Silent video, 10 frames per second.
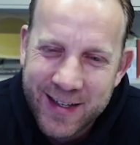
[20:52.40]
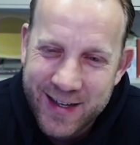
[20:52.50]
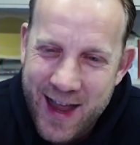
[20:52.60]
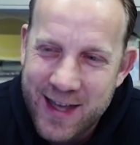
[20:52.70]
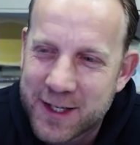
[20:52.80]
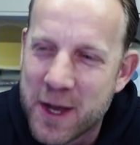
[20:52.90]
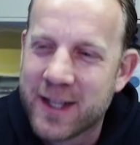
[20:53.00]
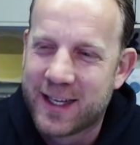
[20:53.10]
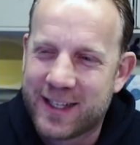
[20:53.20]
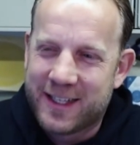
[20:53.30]
Yeah, so
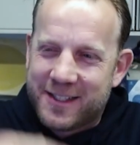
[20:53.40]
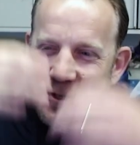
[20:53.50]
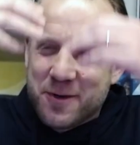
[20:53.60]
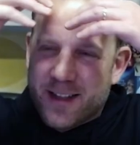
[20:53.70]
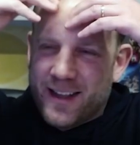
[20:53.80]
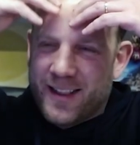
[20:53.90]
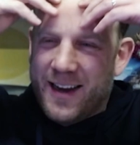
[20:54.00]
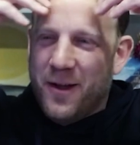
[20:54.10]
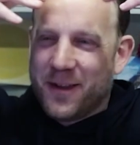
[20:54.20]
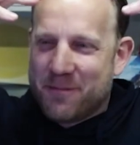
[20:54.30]
the student had like
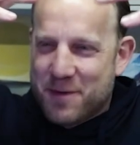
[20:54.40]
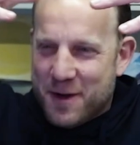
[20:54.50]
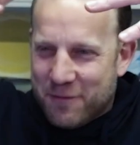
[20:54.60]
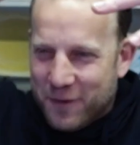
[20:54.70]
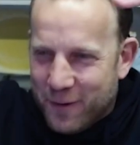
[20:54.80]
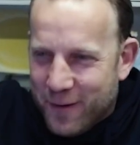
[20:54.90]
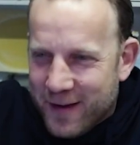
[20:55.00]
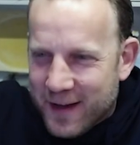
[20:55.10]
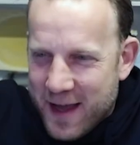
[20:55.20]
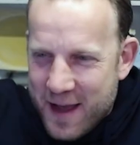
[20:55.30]
all these beautiful
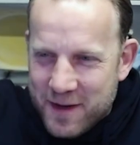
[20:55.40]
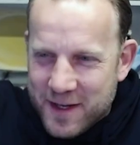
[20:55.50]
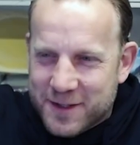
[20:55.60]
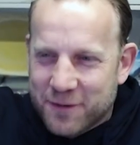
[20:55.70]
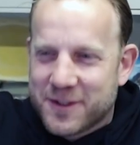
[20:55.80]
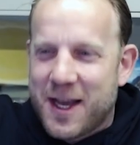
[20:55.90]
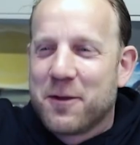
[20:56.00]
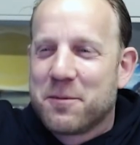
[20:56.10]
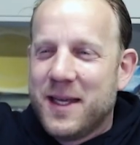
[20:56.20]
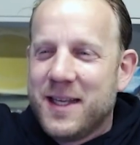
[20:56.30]
images of
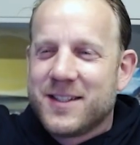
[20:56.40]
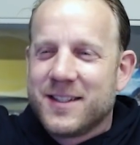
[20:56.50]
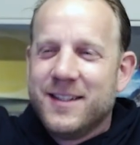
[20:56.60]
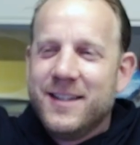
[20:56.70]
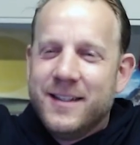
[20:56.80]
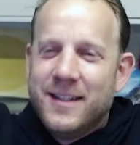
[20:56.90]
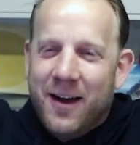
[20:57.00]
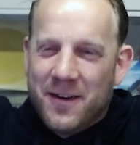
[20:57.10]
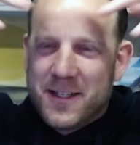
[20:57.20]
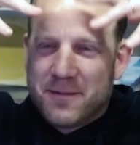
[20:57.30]
South Beach
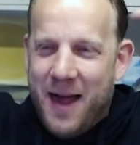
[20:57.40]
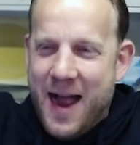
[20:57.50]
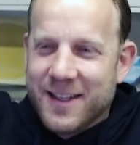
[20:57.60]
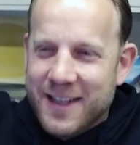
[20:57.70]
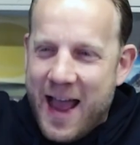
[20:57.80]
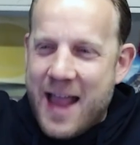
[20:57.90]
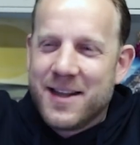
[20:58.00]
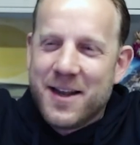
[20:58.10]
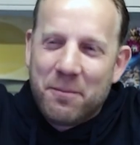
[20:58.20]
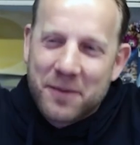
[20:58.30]
on his mind, and I
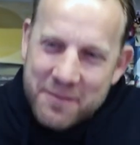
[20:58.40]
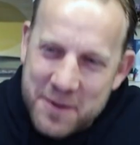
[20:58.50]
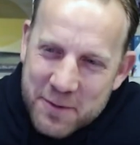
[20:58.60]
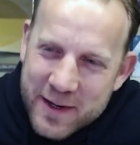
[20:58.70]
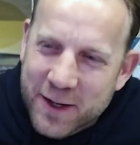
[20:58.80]
ended up with him between the